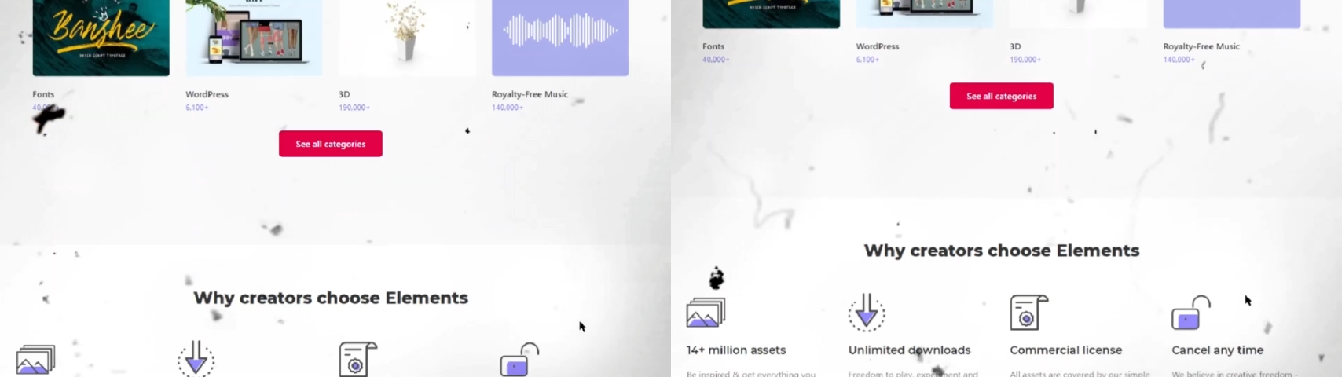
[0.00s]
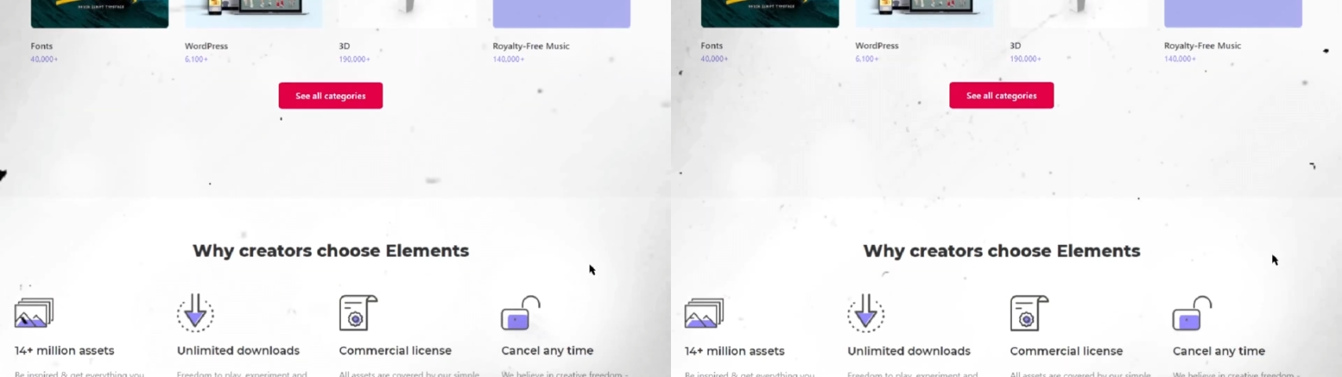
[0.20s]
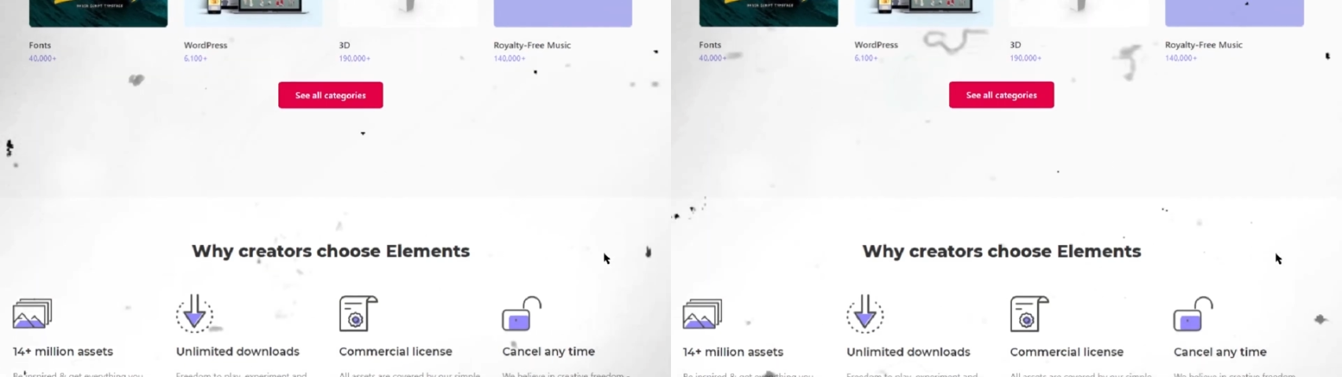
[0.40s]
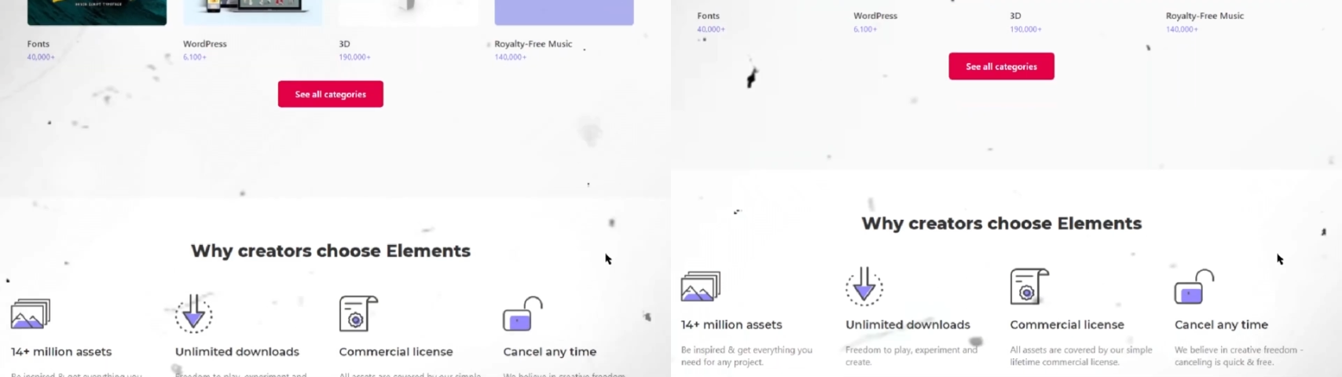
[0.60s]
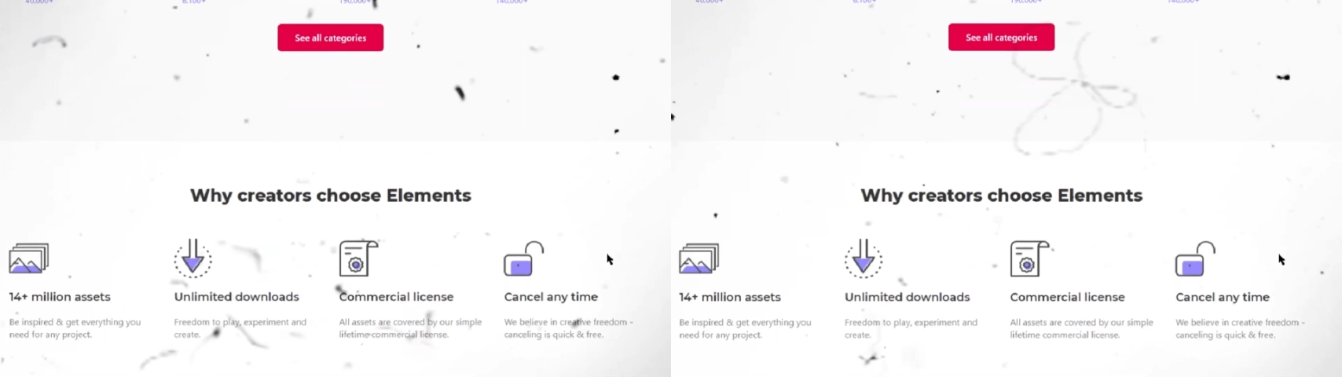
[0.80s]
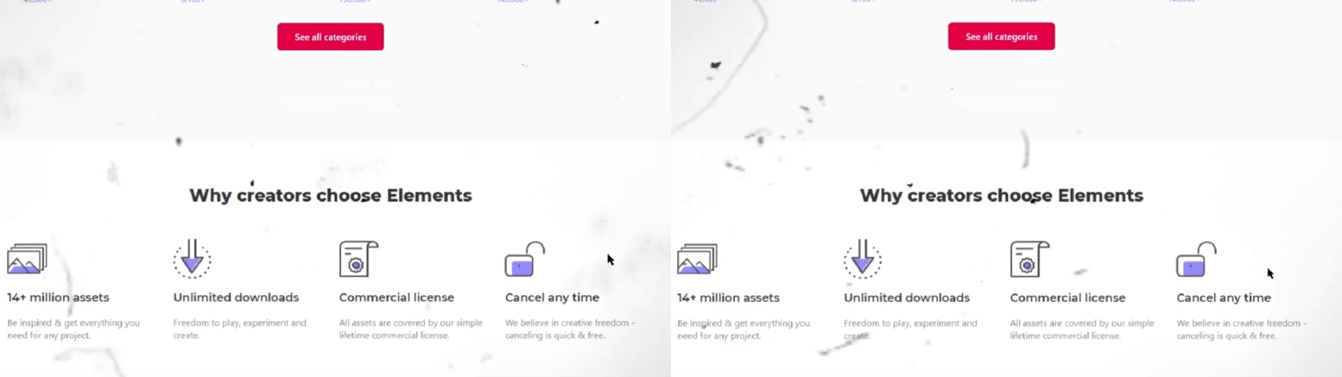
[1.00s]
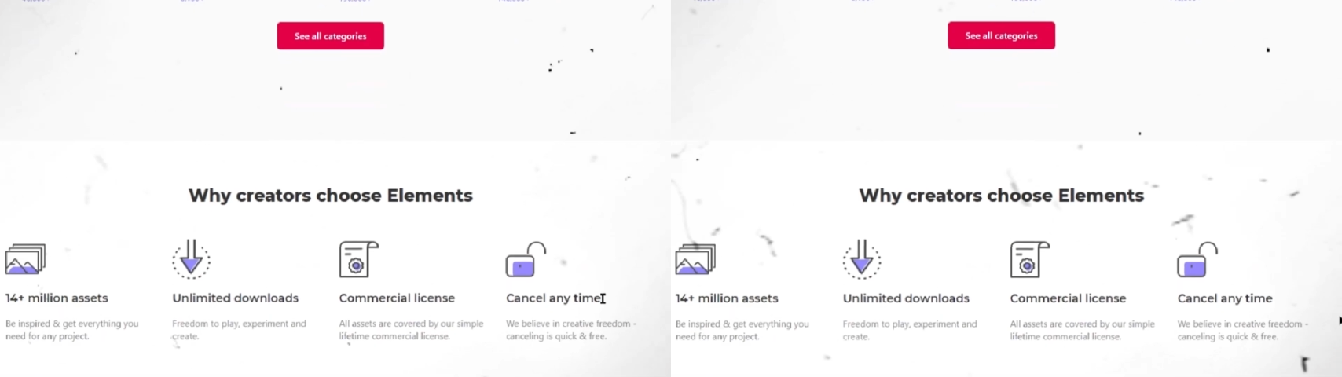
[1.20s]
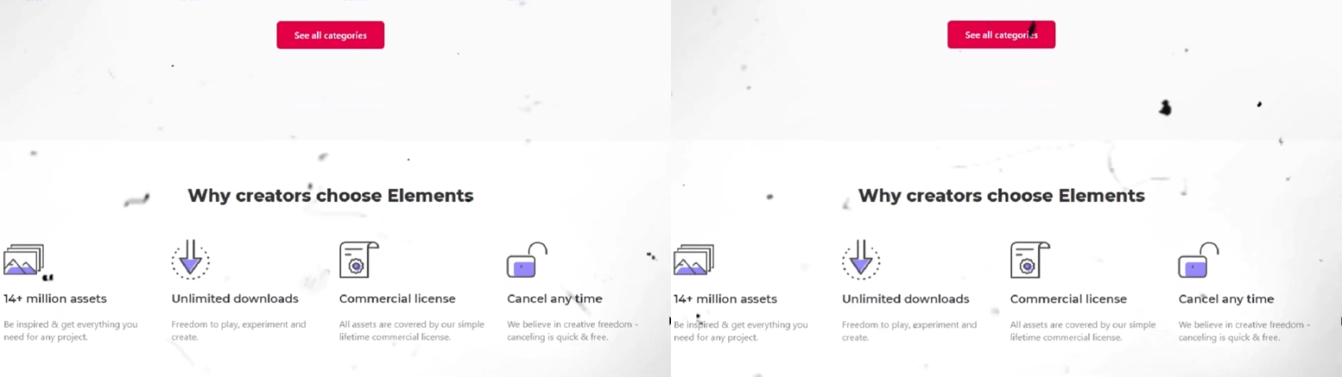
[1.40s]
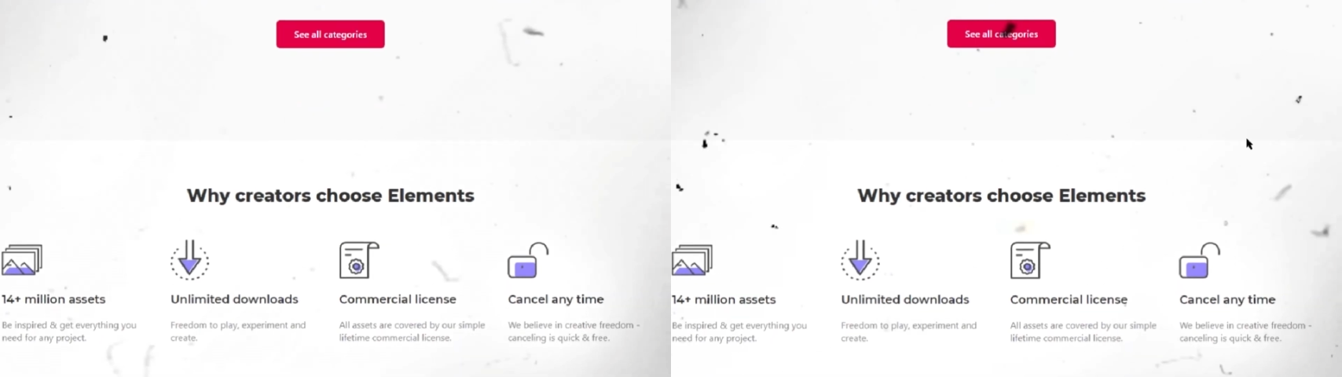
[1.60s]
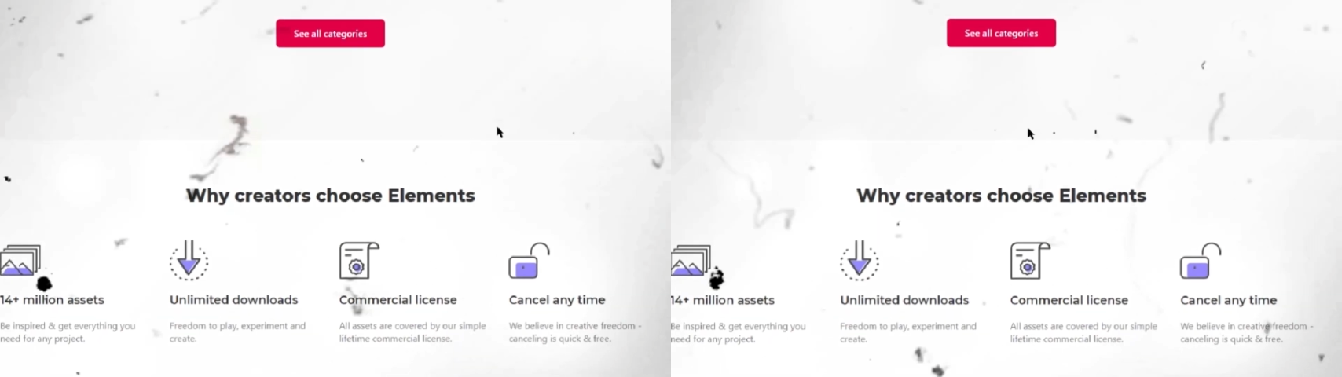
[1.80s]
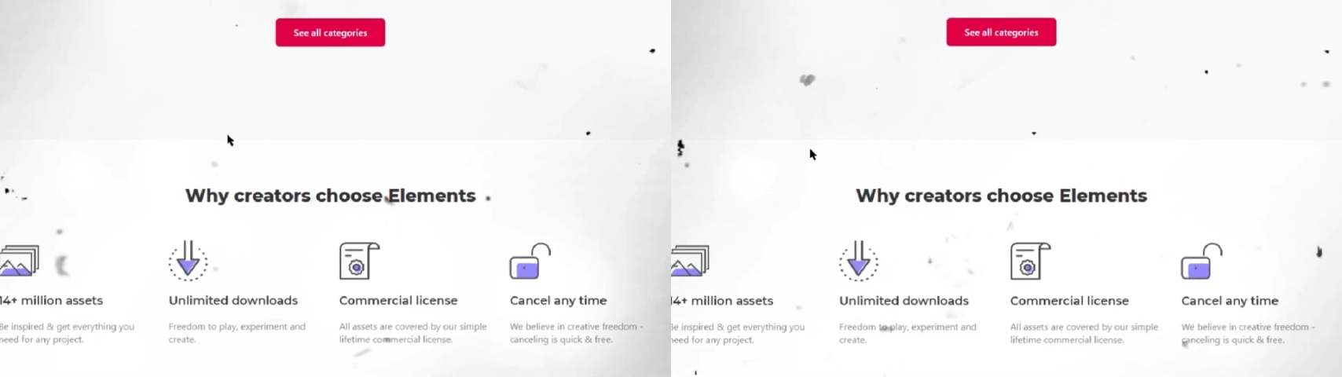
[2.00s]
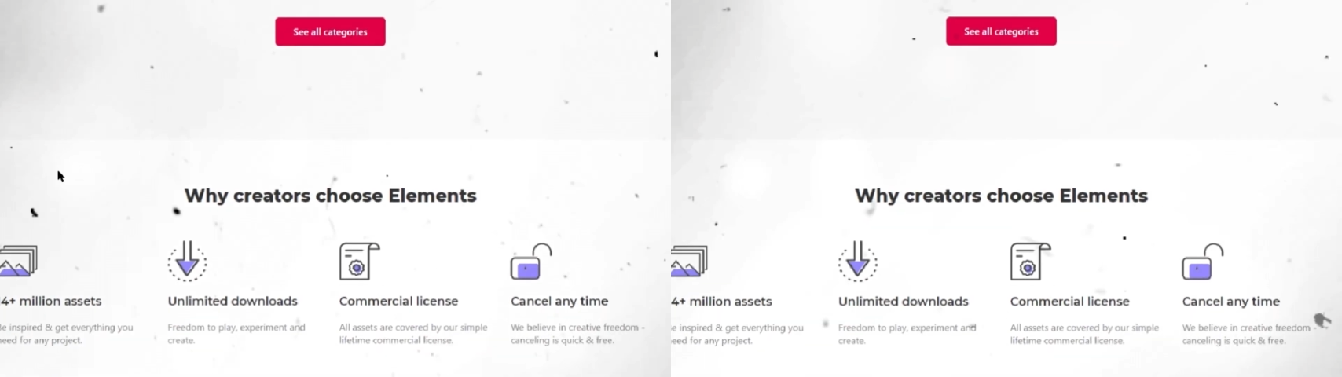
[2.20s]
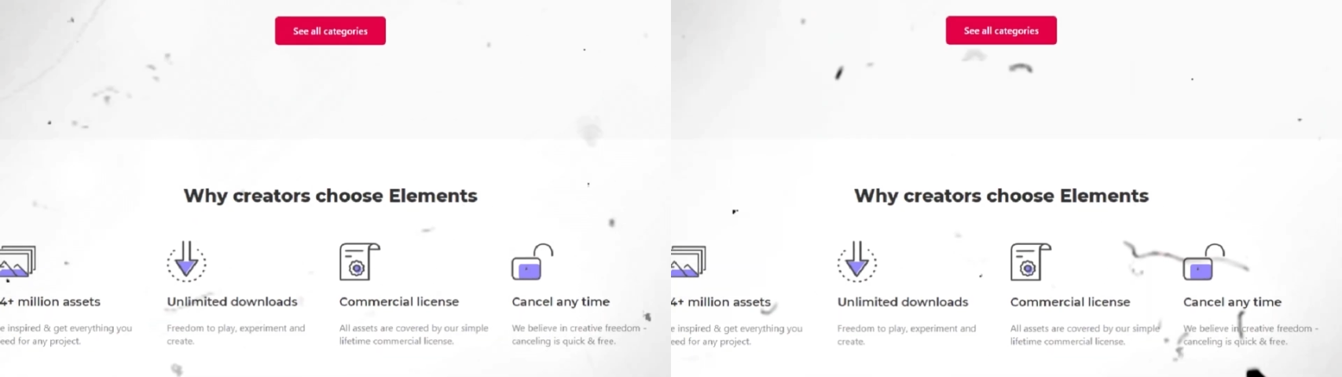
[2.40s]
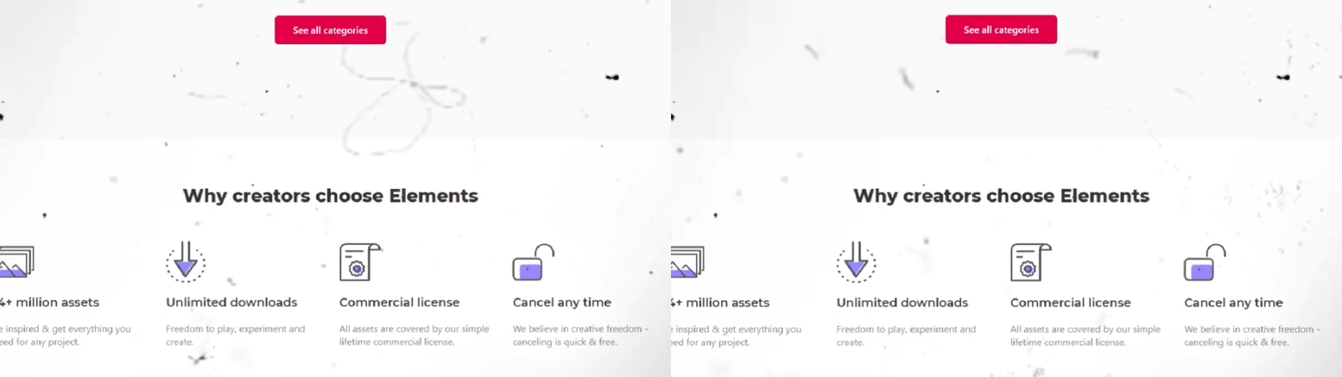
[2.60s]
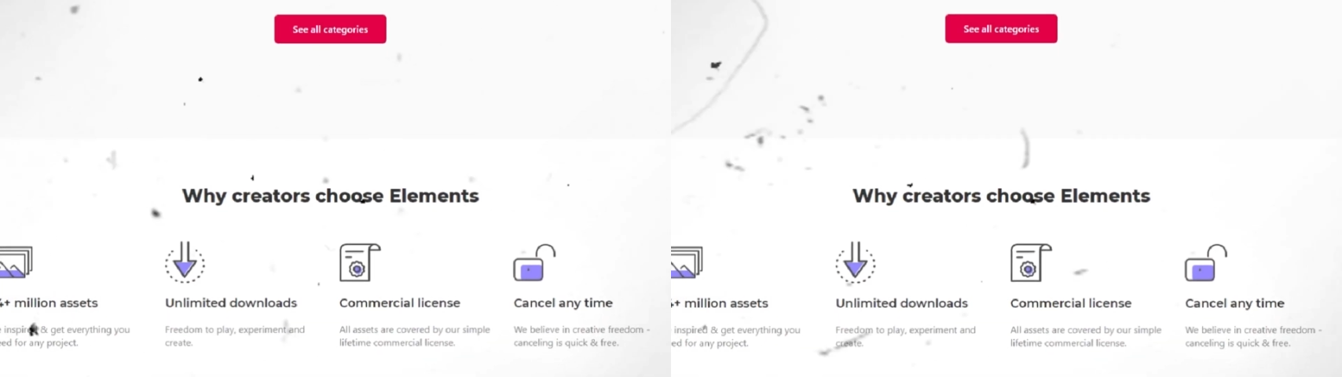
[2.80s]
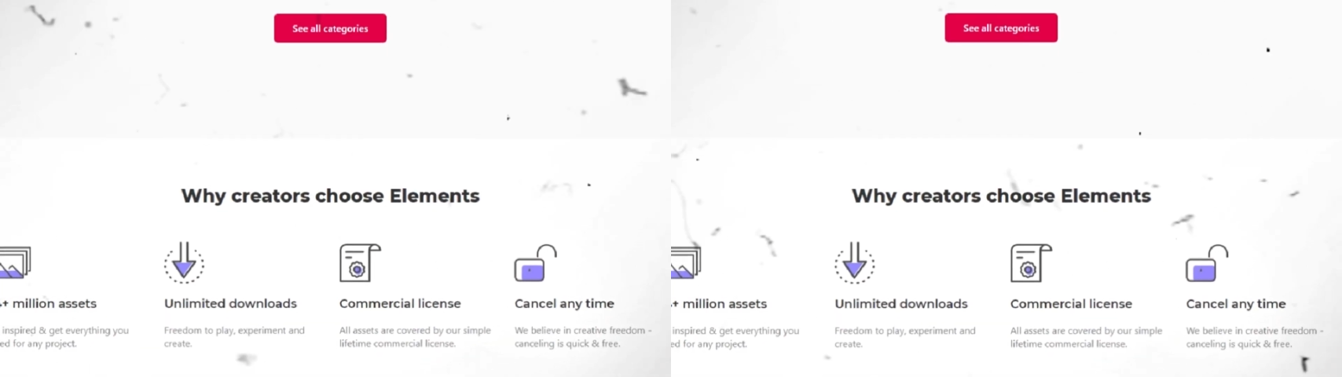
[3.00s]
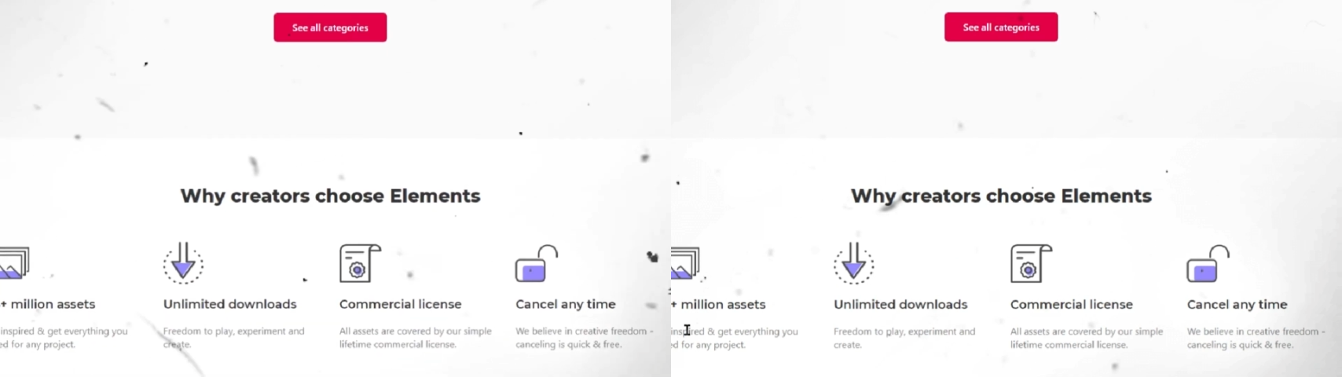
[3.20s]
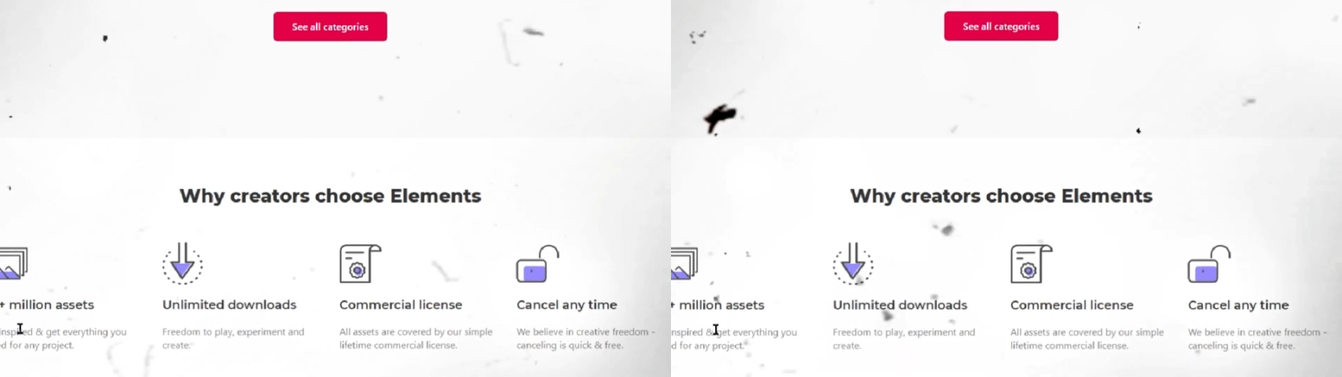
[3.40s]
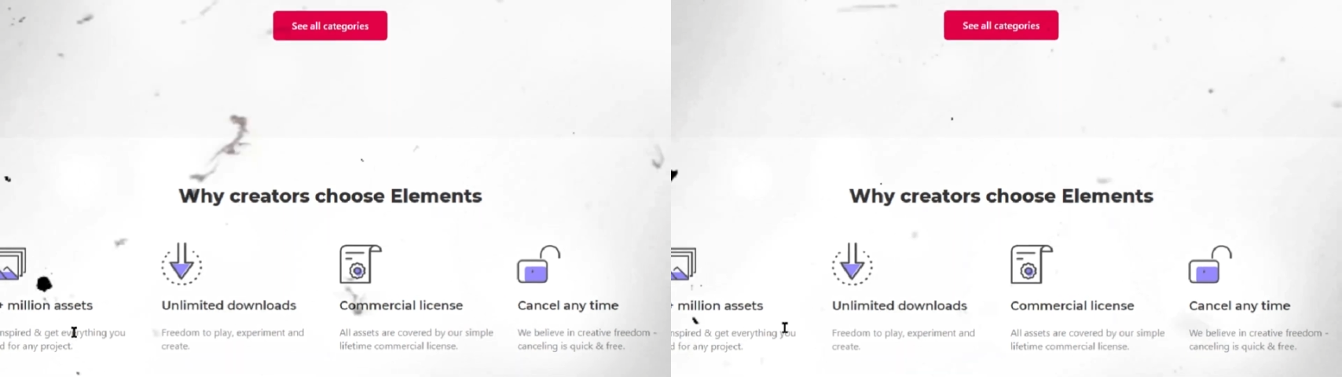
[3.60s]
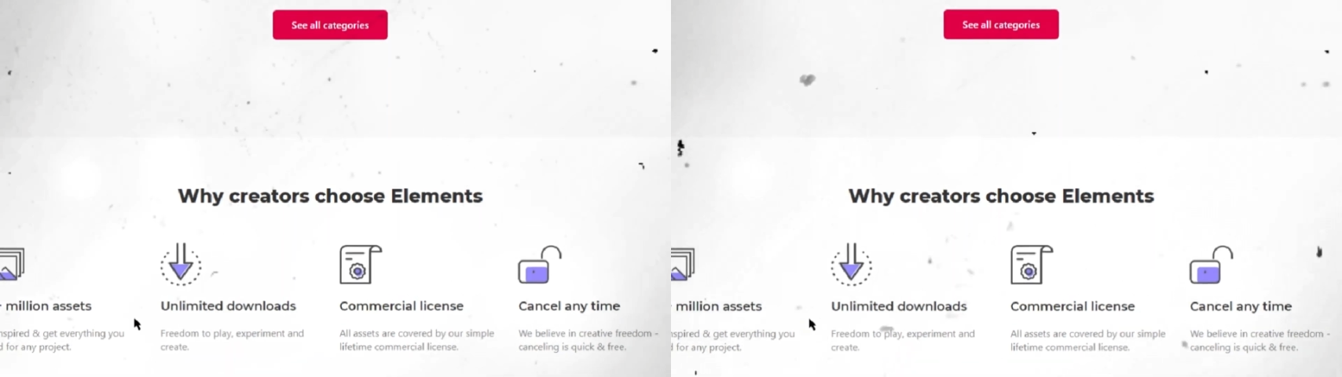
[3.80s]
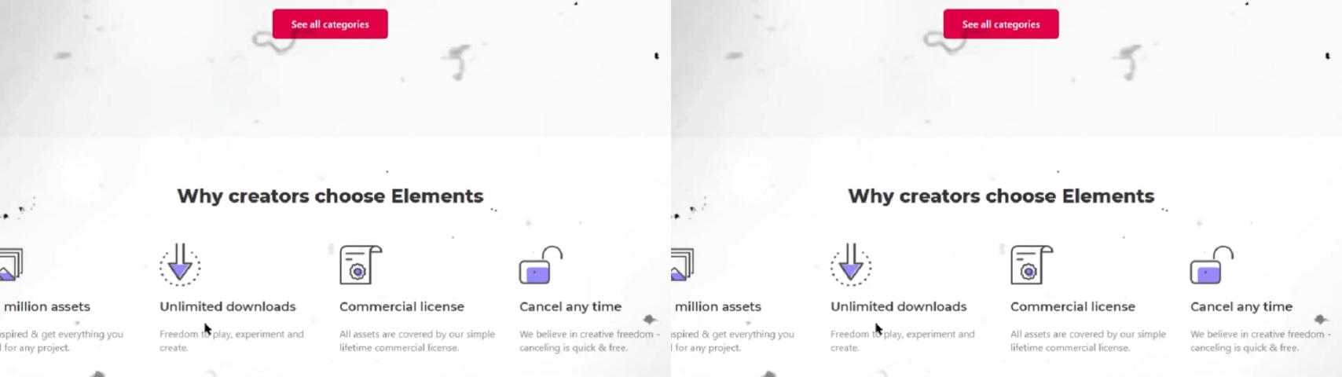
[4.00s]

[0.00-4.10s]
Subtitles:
[unreadable: no face in view]